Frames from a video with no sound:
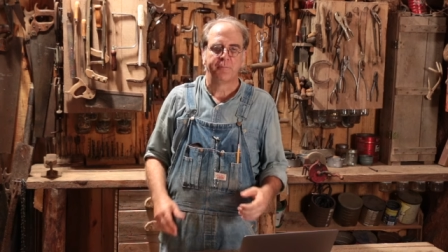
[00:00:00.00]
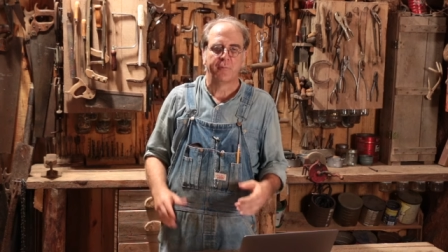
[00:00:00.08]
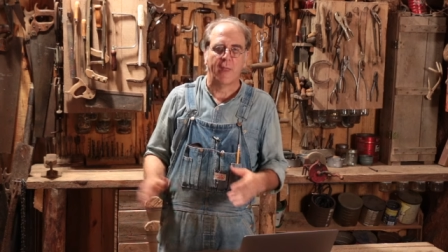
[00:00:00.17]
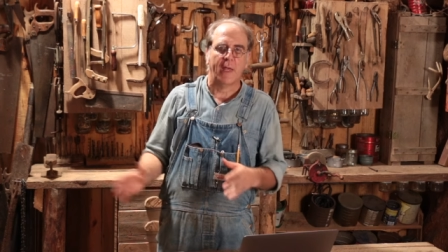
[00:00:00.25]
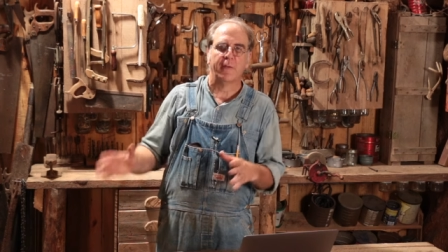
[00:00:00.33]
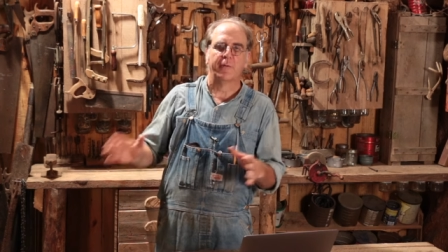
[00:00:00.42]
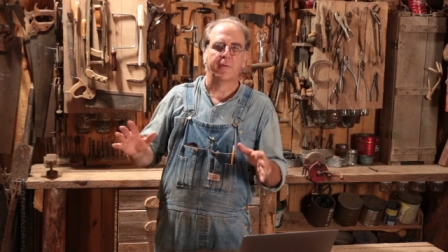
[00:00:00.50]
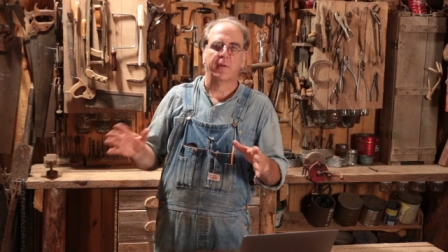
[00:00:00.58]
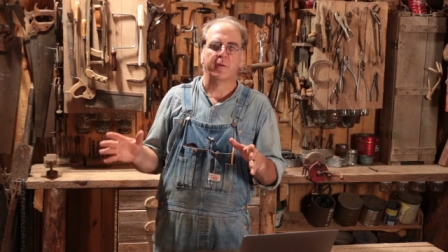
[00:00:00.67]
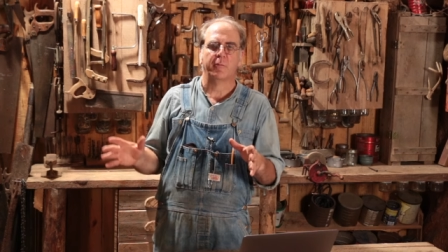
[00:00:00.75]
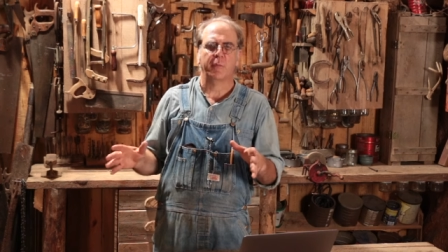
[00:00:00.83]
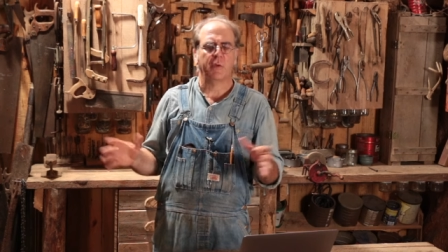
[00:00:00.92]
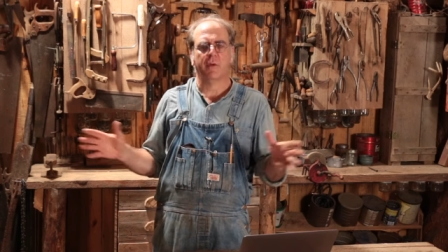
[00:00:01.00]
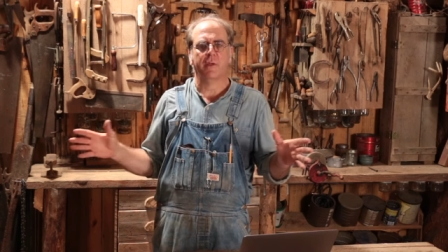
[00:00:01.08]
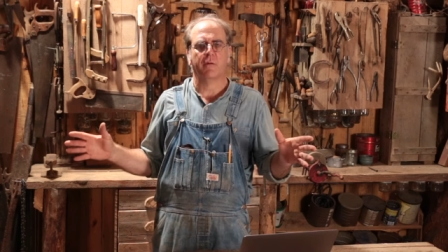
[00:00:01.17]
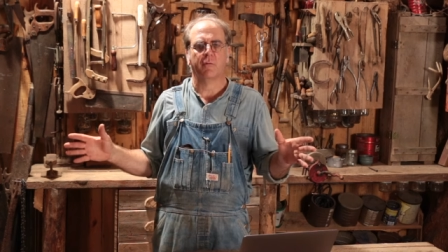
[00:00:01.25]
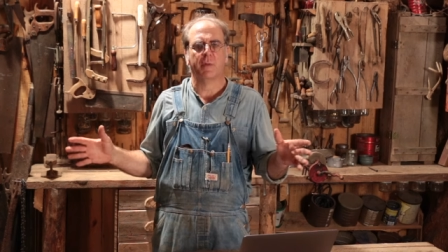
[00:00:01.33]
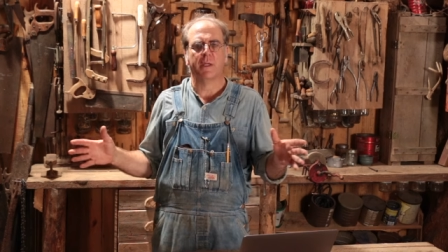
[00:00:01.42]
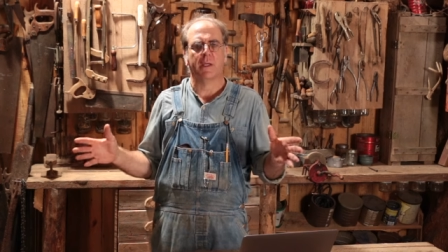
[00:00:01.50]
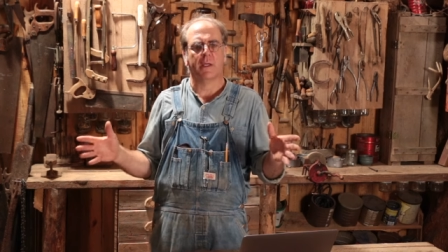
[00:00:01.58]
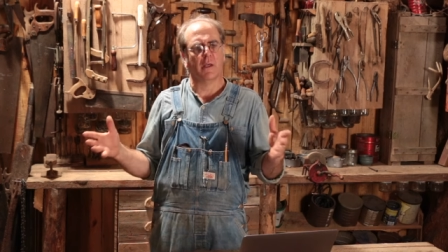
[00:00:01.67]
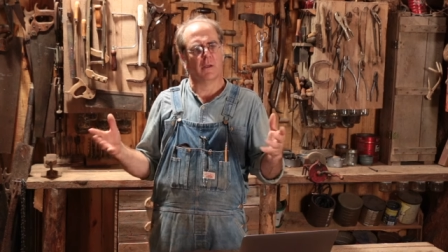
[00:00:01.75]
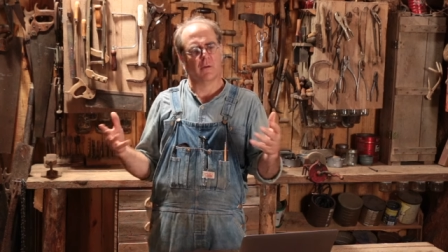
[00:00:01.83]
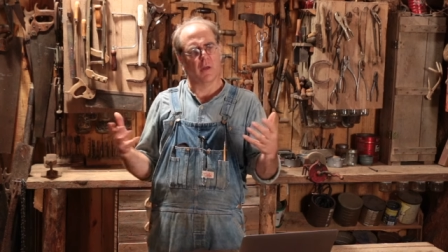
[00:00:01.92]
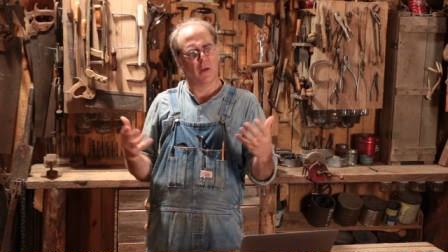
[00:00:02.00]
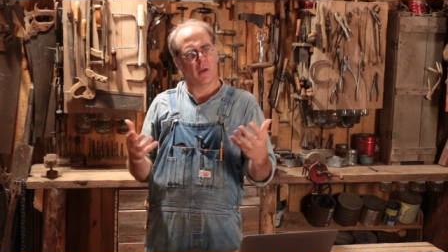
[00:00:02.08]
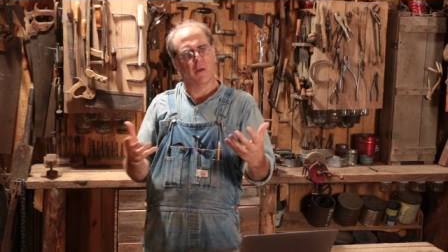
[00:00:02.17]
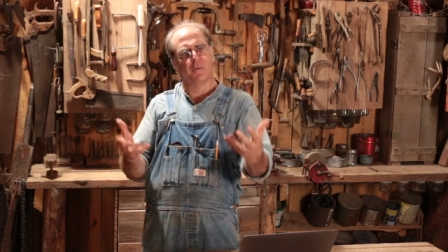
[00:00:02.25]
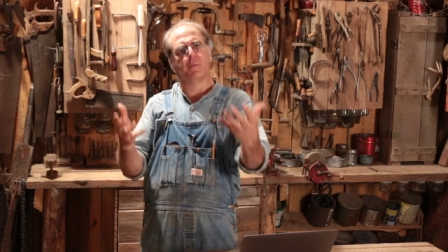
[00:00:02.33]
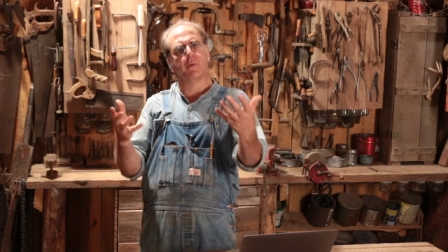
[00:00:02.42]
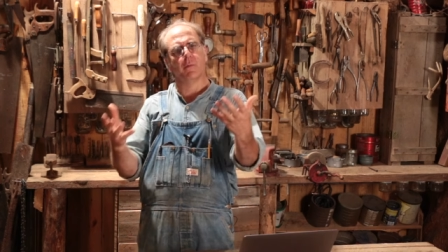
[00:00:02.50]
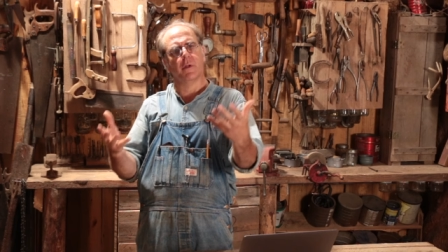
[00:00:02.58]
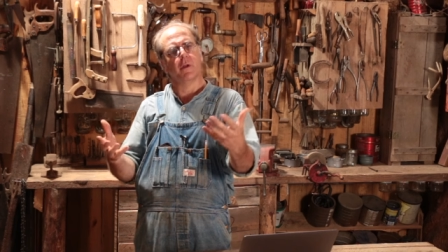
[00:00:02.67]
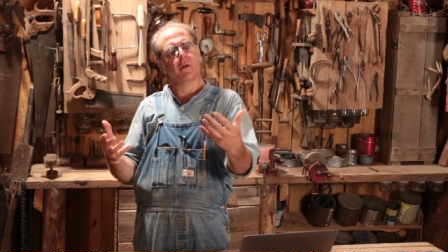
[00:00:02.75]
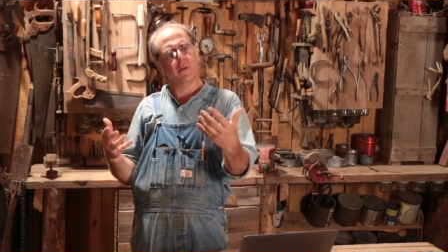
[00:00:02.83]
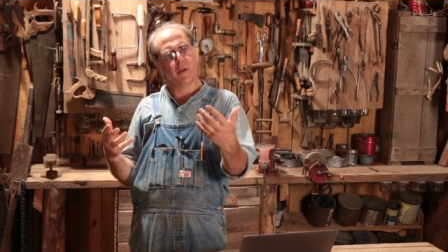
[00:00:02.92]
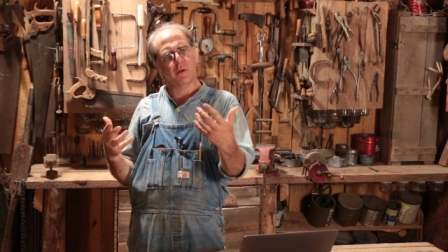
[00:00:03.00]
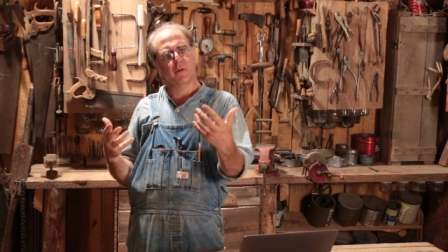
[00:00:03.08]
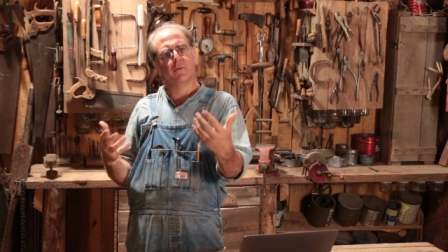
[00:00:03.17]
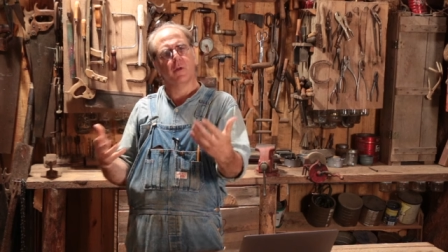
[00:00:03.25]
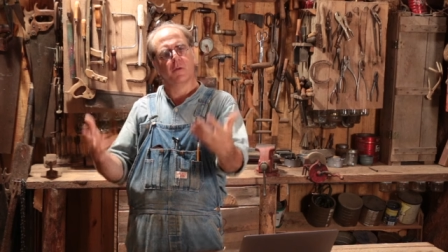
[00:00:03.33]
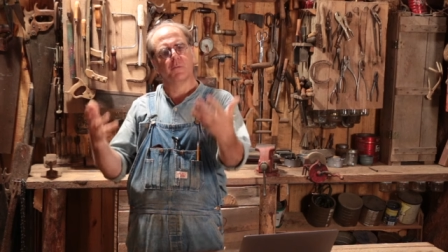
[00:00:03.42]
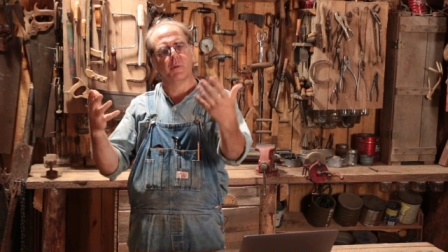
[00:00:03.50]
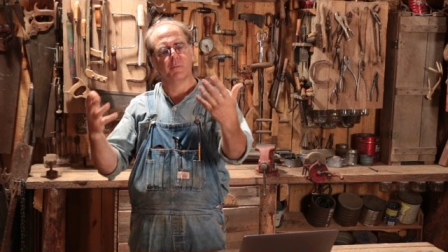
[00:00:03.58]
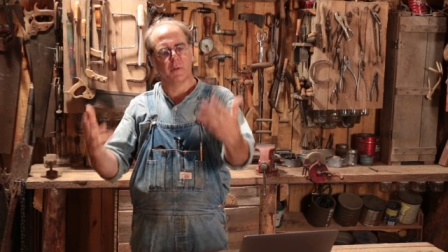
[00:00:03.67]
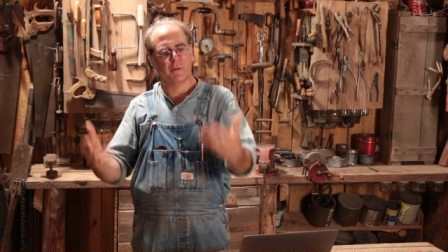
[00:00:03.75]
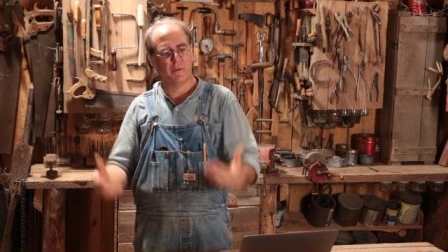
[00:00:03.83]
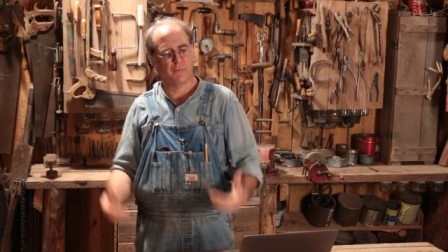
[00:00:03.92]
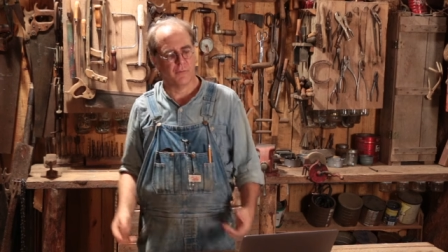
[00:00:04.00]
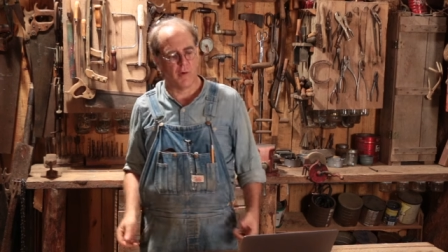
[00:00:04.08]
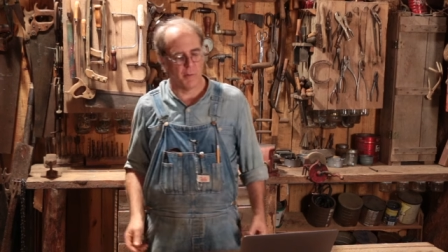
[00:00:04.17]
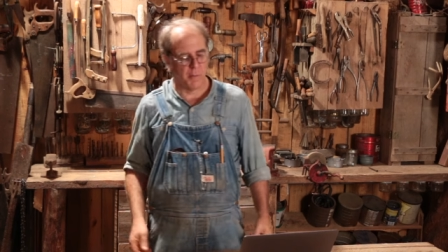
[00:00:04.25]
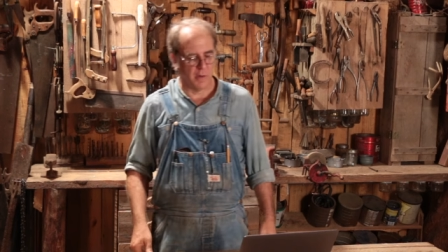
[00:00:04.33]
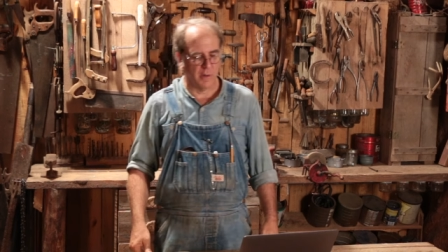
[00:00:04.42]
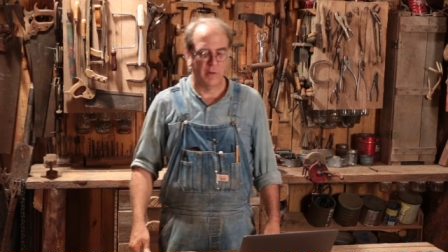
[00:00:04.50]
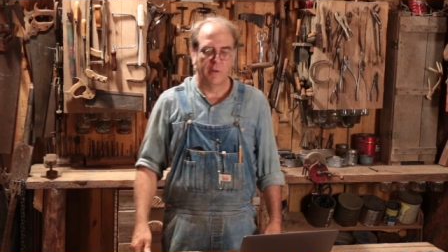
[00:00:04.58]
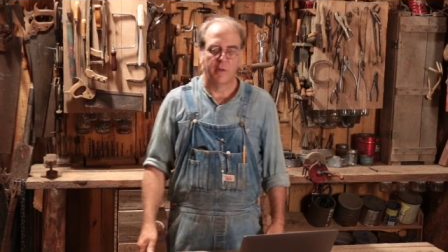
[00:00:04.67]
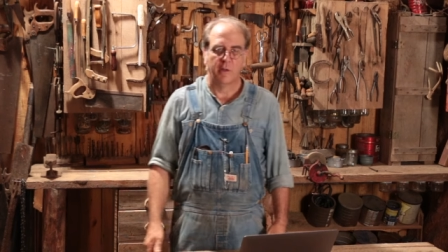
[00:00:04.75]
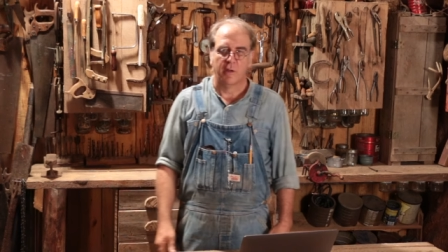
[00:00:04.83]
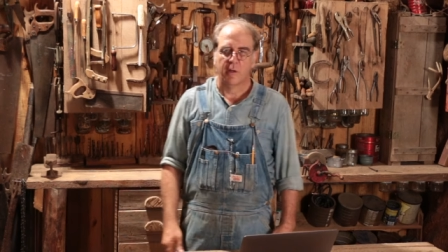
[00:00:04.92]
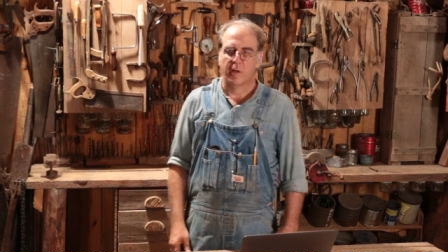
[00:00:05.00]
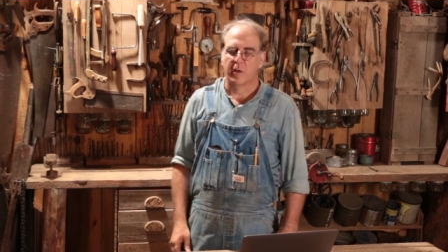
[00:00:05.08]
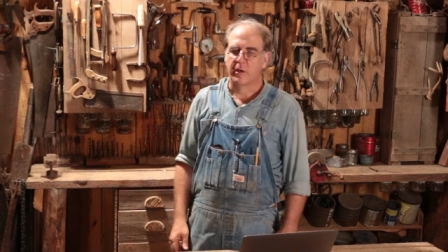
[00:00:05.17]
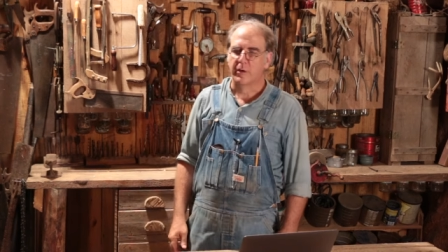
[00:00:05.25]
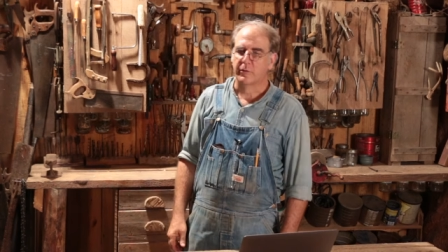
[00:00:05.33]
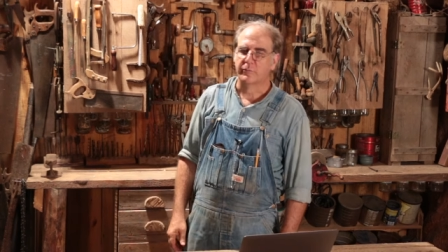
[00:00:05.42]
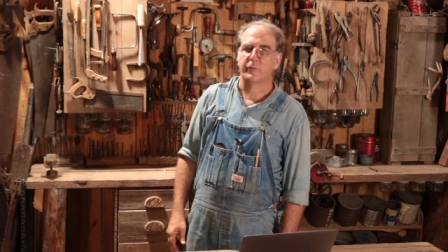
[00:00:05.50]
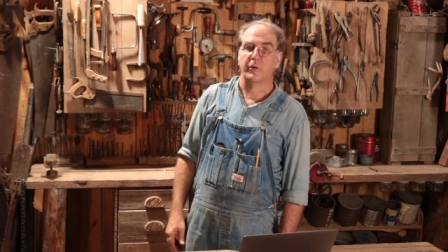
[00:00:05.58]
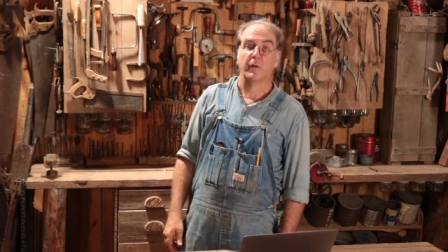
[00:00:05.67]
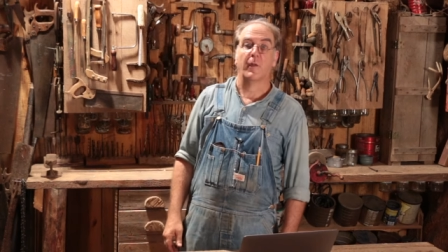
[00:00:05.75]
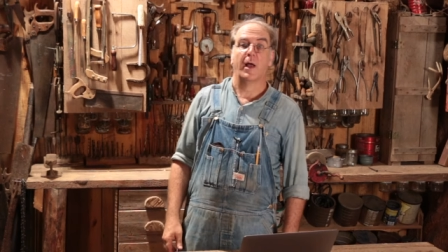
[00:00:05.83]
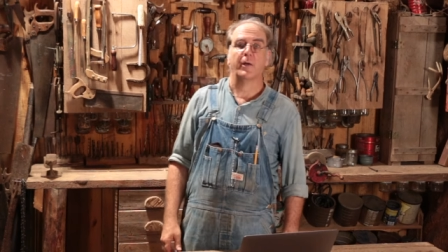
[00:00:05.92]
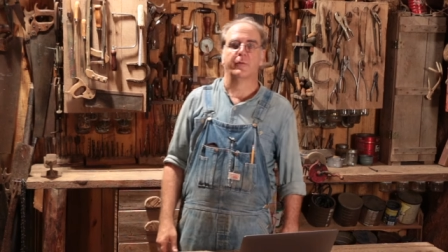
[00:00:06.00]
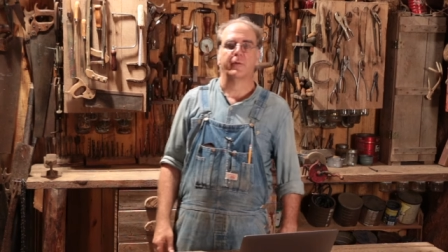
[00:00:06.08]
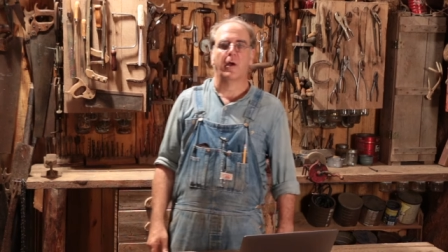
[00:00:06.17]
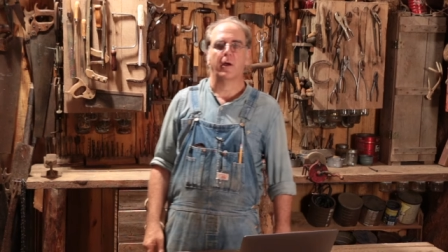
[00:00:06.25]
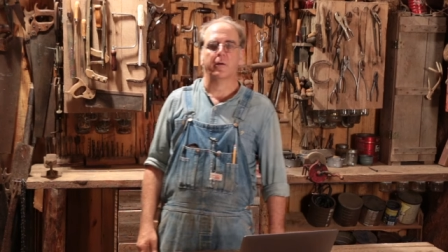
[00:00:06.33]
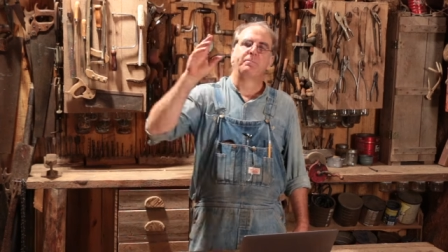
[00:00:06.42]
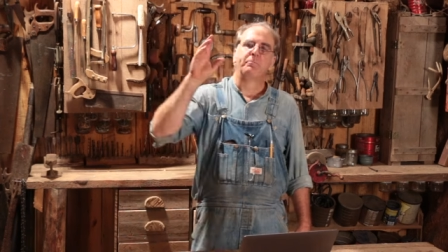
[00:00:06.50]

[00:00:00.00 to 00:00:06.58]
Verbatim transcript: that is the beauty of being a, a husbandman, a, a, good husbandman, a farmer uh, to your livestock.